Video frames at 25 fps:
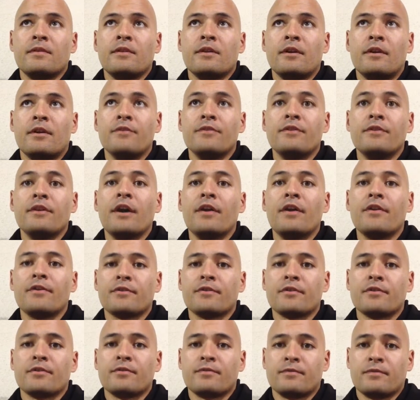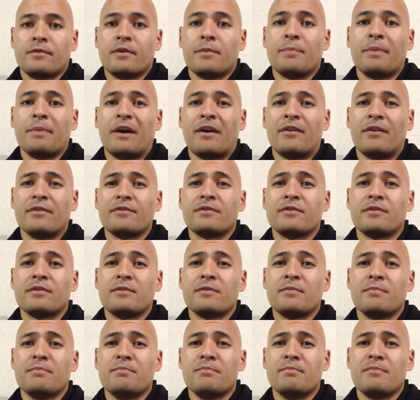another about
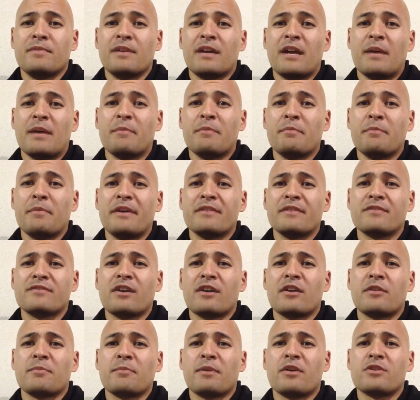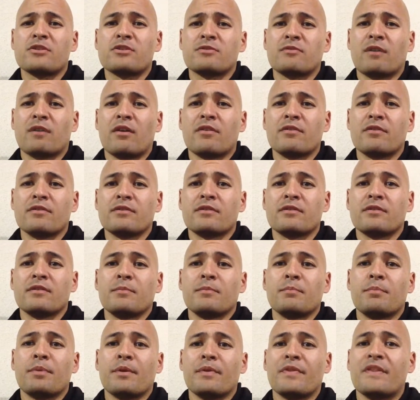MMA is not a martial art,
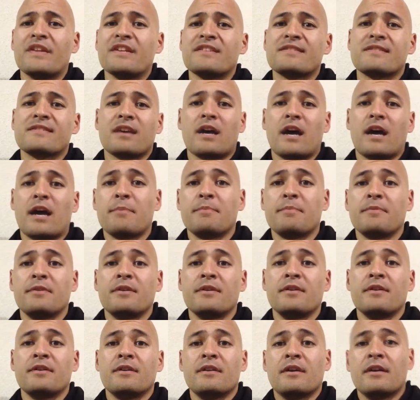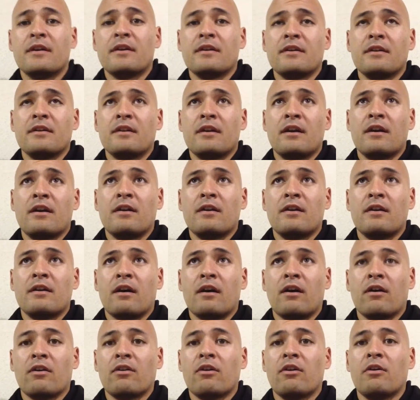but this time
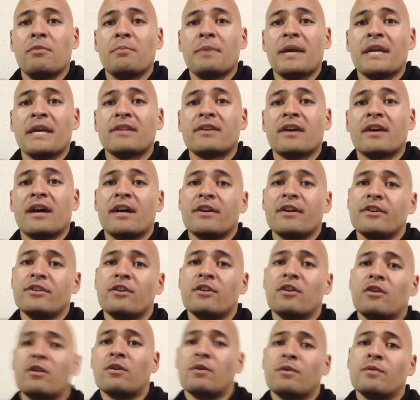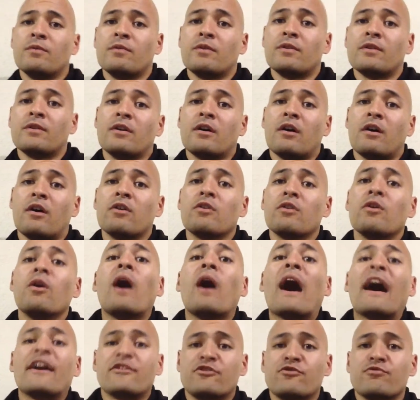I'm going to make that, I'm going to
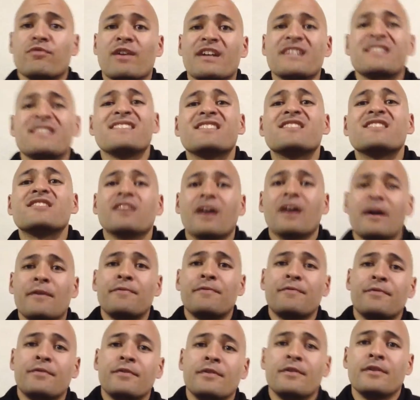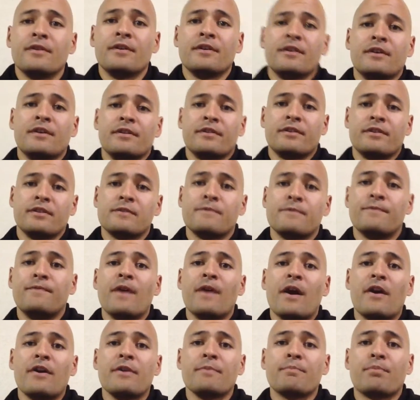address this stuff. It's
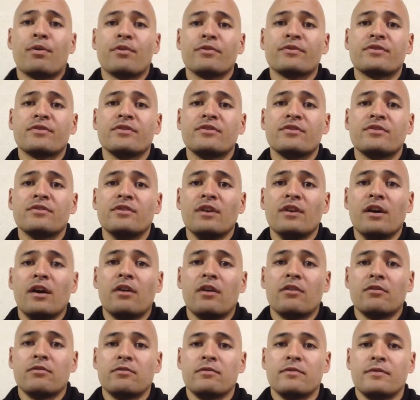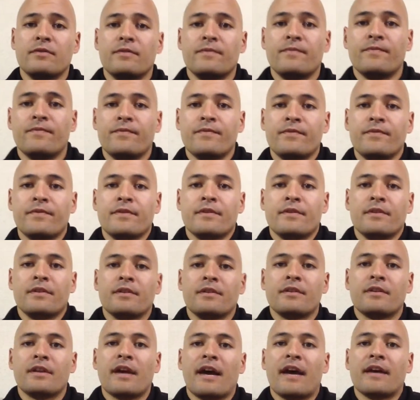very important to know
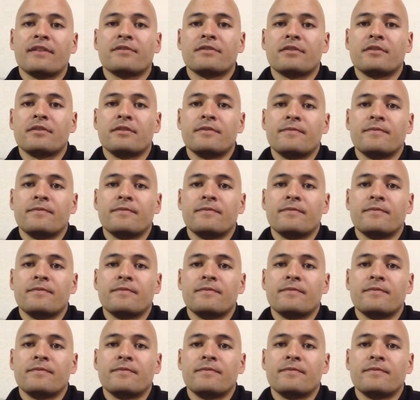that